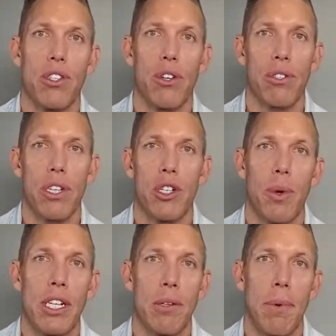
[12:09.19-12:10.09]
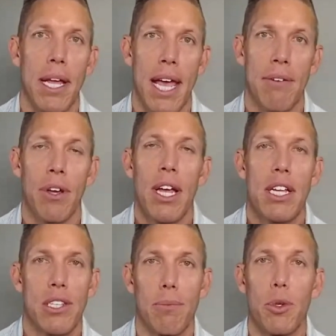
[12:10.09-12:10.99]
Your situation may have
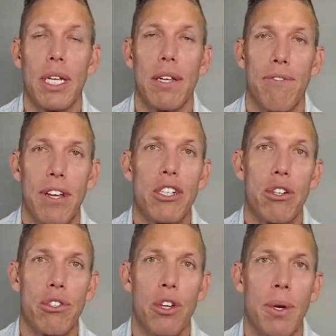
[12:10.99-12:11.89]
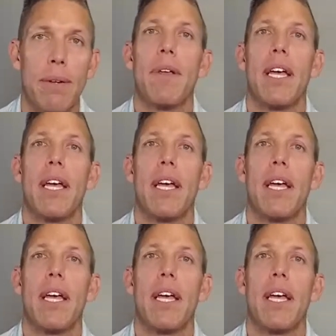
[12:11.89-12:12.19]
some unique features to it,